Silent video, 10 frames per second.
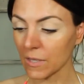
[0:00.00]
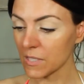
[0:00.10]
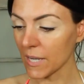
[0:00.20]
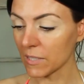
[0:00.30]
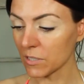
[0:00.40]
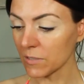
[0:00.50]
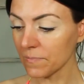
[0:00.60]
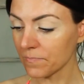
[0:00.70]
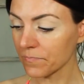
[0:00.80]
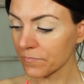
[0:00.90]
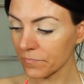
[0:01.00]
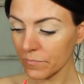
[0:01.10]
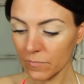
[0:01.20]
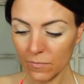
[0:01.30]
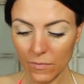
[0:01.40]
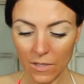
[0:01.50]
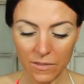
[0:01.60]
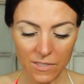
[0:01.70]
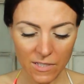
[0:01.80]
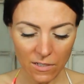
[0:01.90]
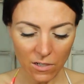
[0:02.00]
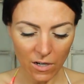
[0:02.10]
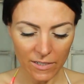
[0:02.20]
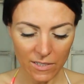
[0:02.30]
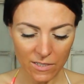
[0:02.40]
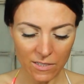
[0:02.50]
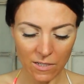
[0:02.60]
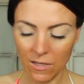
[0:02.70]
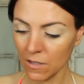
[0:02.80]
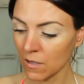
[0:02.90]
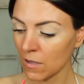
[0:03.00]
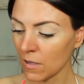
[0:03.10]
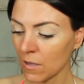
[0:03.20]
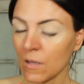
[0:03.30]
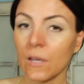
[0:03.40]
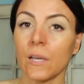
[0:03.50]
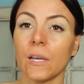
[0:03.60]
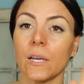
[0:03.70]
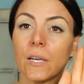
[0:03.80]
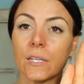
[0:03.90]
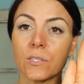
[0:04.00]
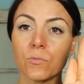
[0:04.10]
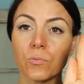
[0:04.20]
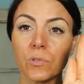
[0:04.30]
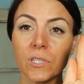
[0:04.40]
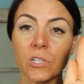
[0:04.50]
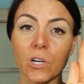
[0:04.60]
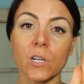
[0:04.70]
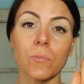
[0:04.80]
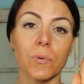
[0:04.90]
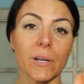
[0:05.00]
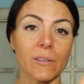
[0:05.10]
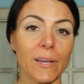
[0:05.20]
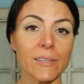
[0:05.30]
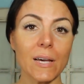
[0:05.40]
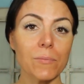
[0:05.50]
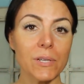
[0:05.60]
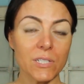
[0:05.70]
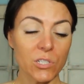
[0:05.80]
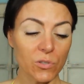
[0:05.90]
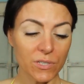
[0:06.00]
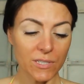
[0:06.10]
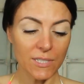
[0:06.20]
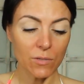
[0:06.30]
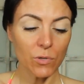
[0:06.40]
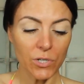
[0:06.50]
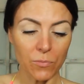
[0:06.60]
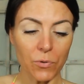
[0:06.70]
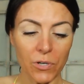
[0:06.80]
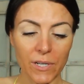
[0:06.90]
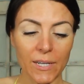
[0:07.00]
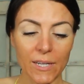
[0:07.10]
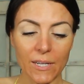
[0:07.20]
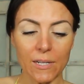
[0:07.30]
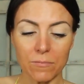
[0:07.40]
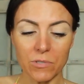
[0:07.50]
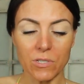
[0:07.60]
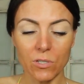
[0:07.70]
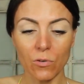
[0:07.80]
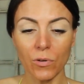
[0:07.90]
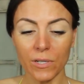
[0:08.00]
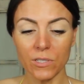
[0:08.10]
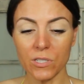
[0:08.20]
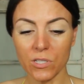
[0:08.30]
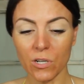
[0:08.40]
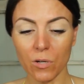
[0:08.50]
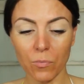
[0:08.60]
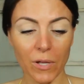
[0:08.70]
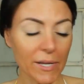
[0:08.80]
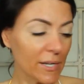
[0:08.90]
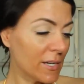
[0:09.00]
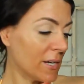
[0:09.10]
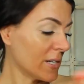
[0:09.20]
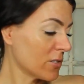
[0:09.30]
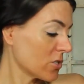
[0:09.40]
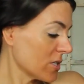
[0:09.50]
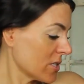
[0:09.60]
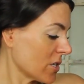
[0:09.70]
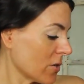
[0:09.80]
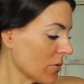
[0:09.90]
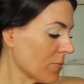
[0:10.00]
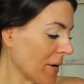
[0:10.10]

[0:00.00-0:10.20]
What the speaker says: tanner, the Sun Goddess. It's really dark, but I like that because you can see where you're putting it, and I'm just going to start applying it. I usually start with